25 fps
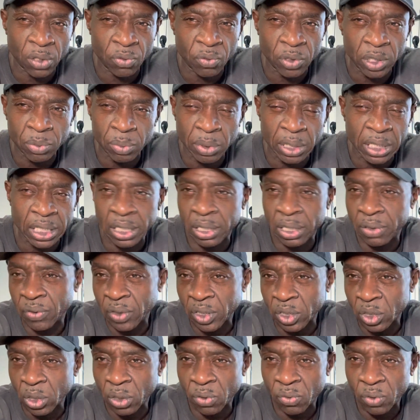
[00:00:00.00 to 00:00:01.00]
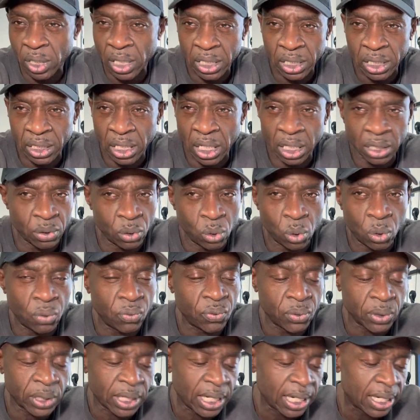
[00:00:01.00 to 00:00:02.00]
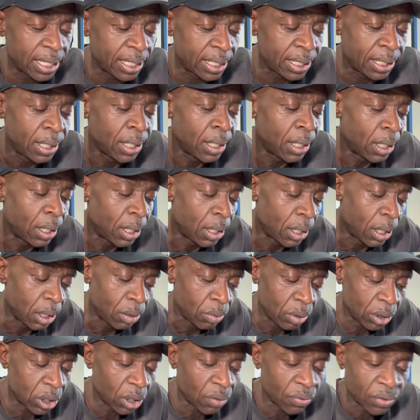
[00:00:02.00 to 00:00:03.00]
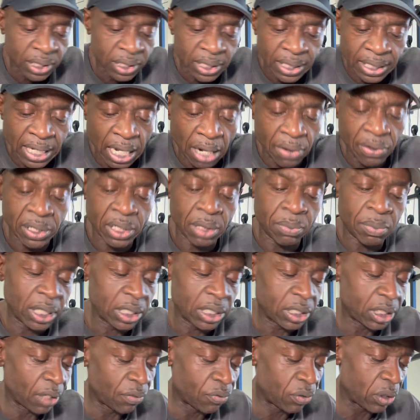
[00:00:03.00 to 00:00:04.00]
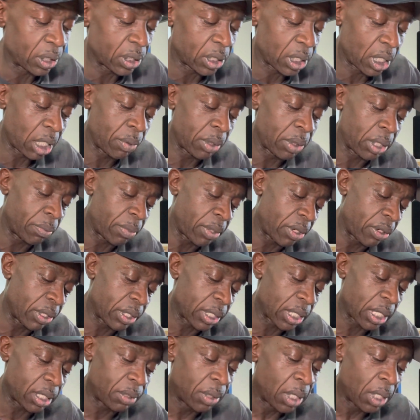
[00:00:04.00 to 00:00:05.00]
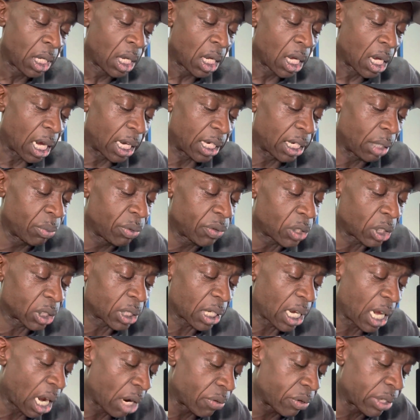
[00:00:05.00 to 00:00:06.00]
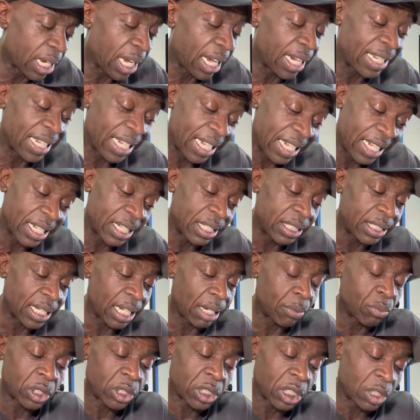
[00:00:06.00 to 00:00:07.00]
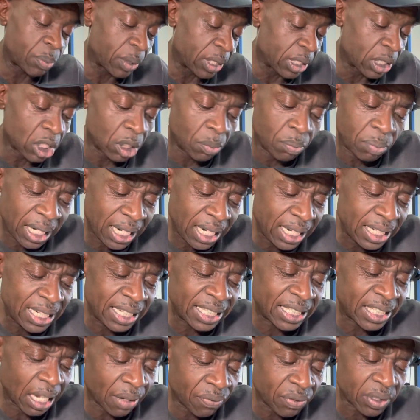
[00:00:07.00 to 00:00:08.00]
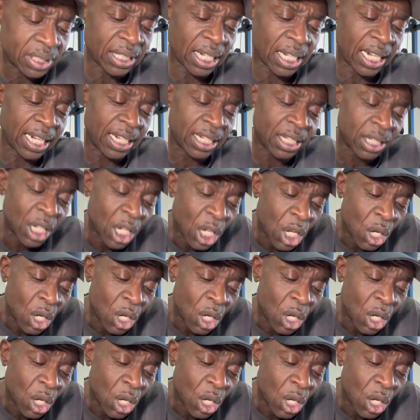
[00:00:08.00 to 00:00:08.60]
He's been convicted of like an unlawful killing. which obviously carries a much different term in America. And then we've got the Hurricane Ian, yeah, which has been completely devastating.